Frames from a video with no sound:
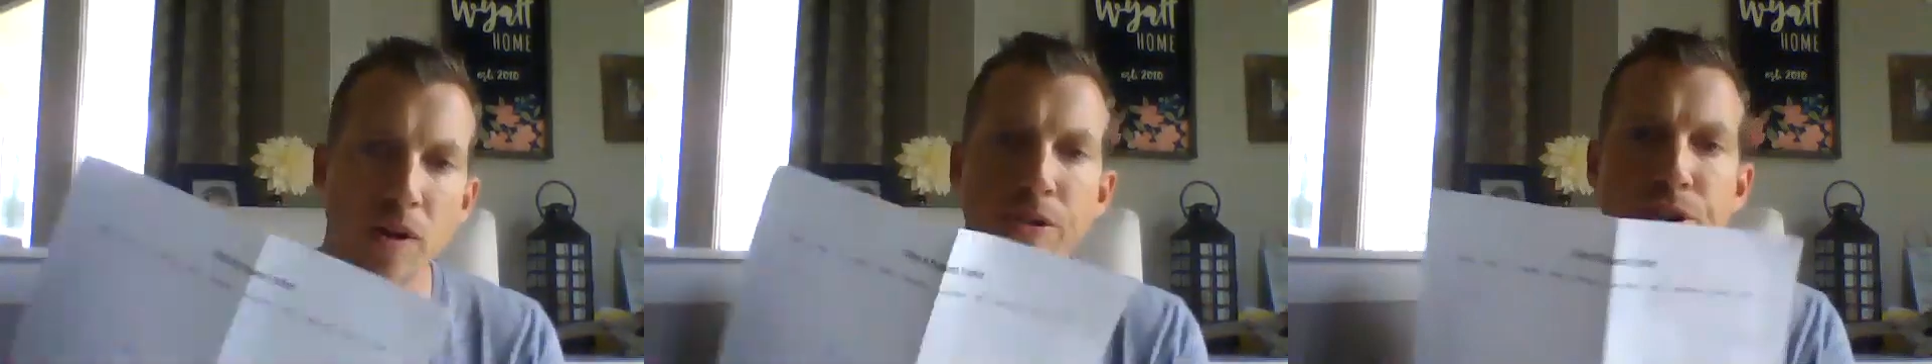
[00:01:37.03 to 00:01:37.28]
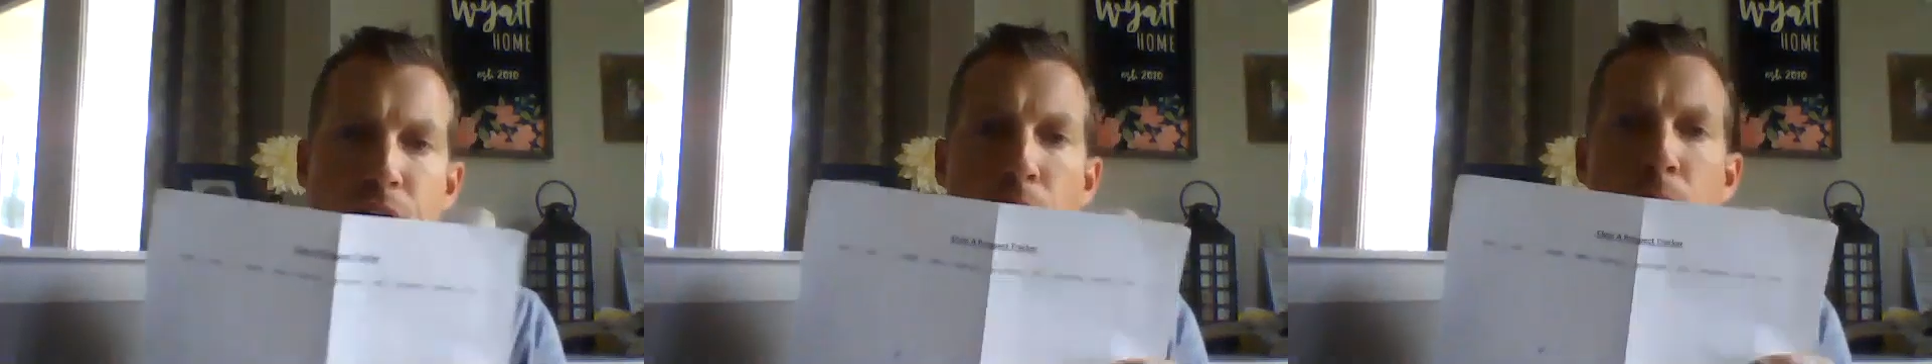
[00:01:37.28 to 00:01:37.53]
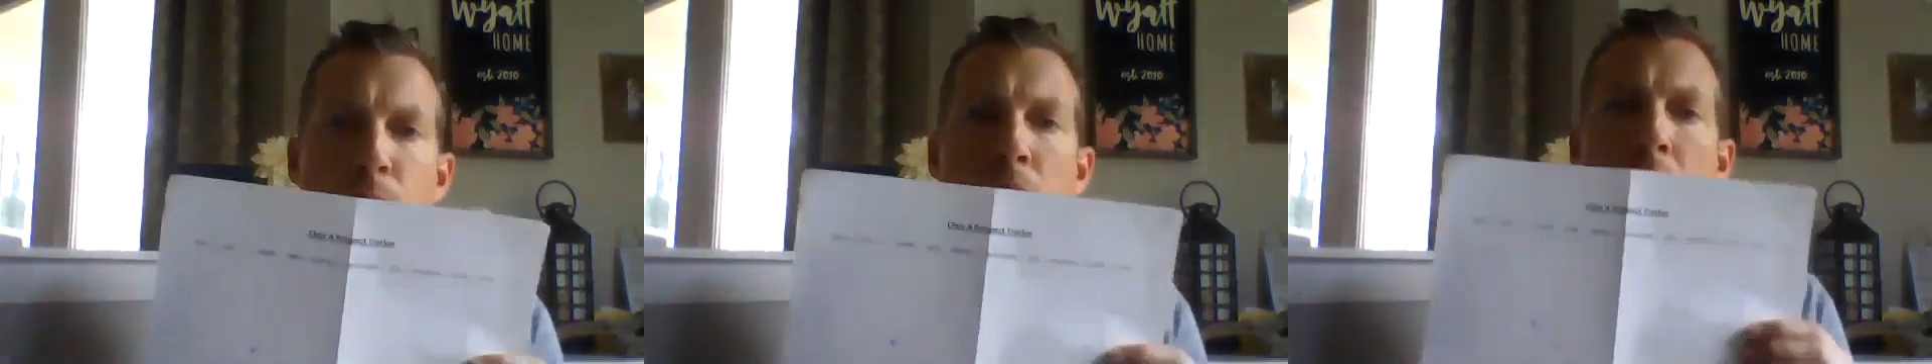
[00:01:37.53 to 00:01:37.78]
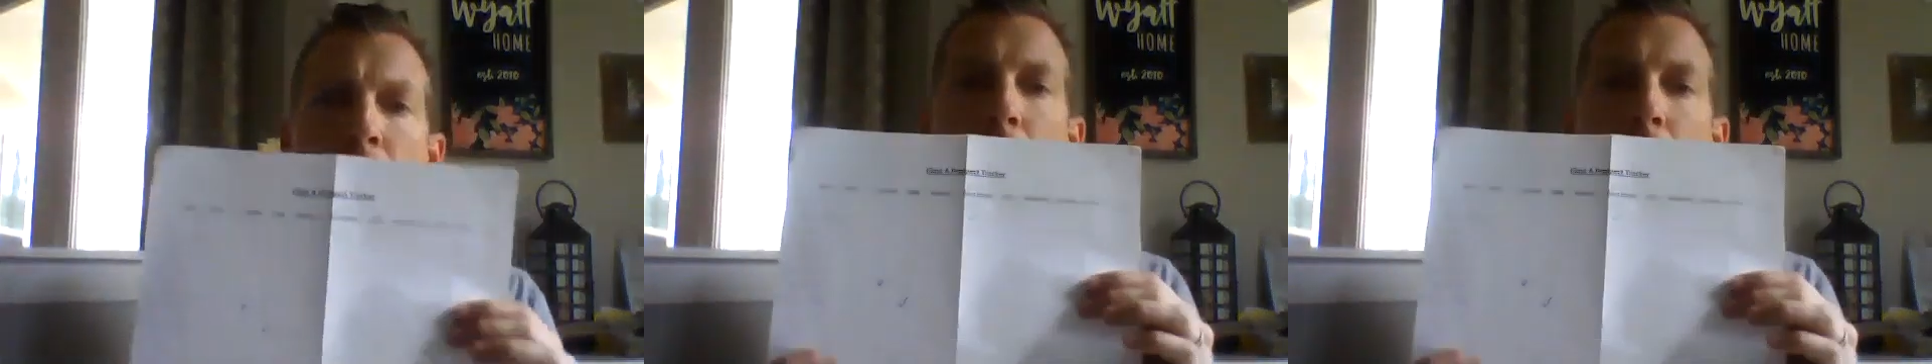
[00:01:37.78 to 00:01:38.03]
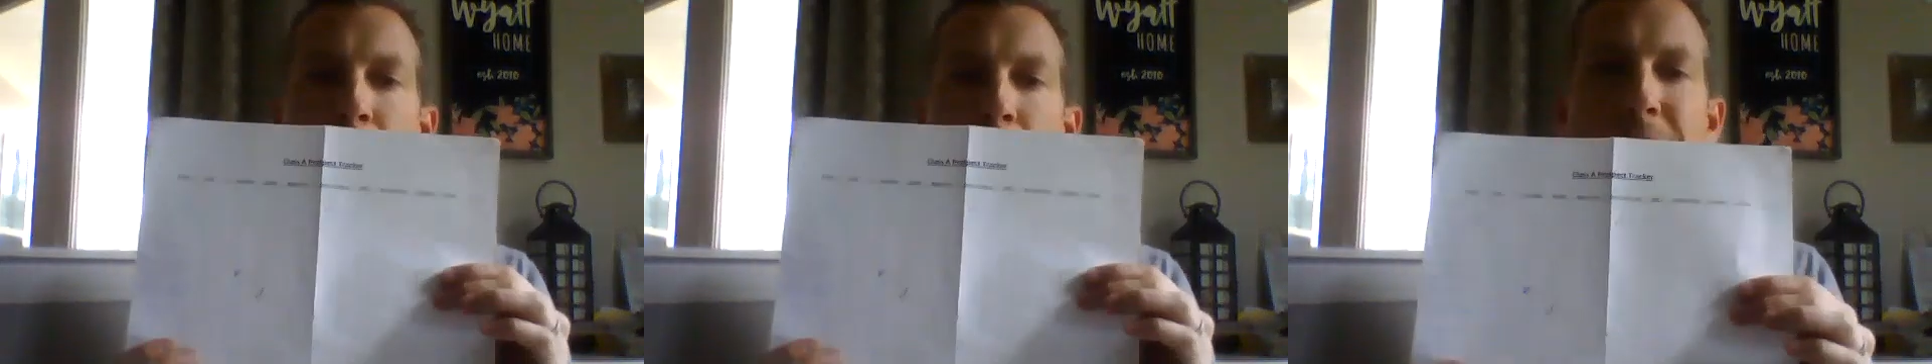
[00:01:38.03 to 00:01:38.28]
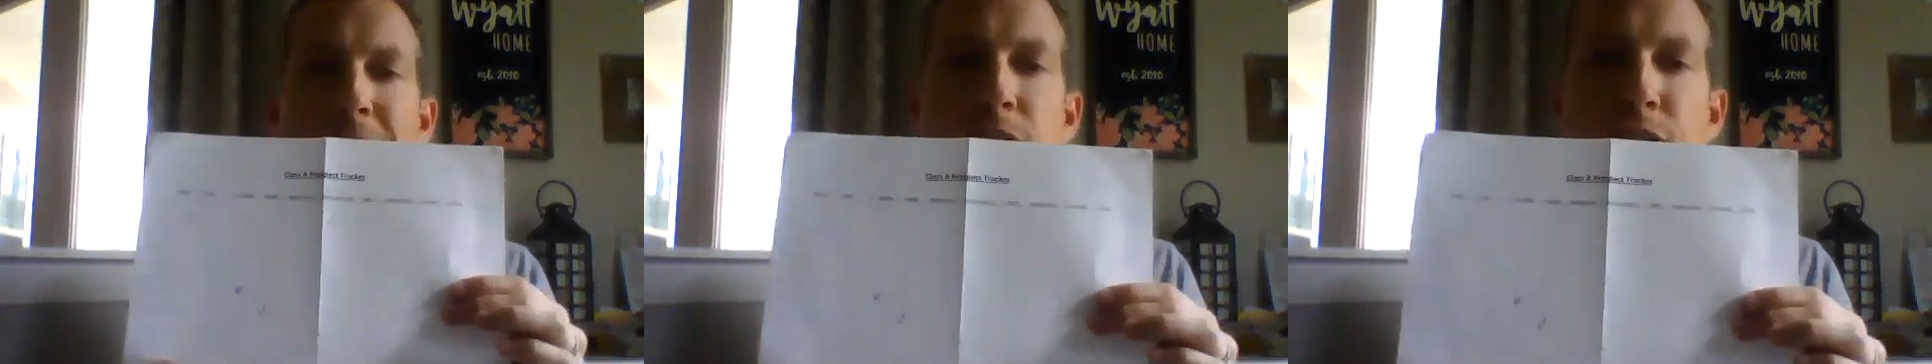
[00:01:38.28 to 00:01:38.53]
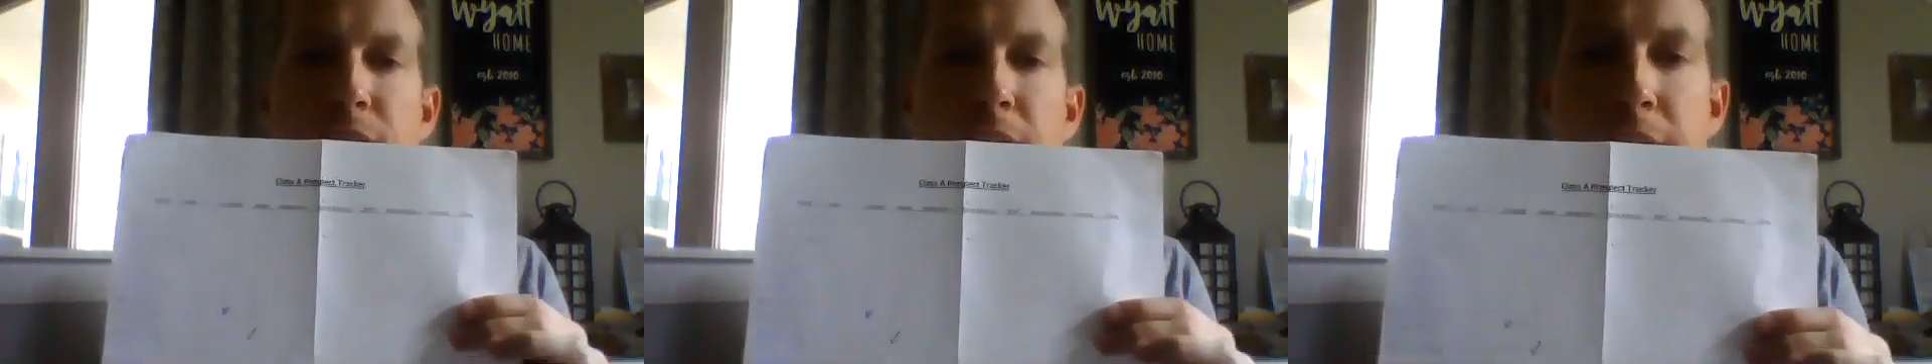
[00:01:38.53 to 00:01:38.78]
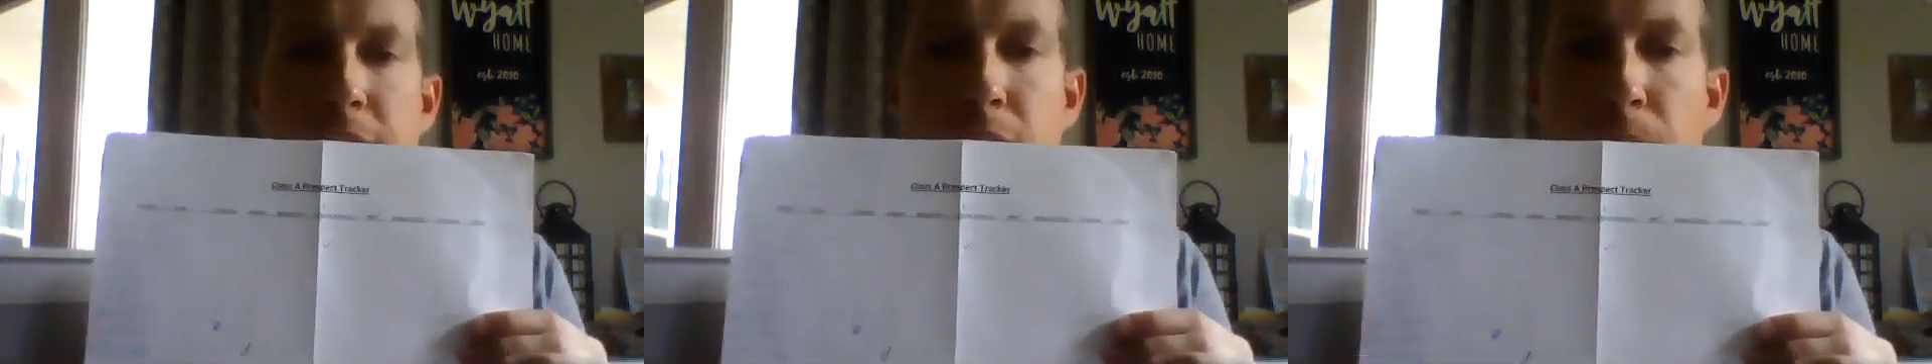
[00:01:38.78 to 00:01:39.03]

So I have this sheet here,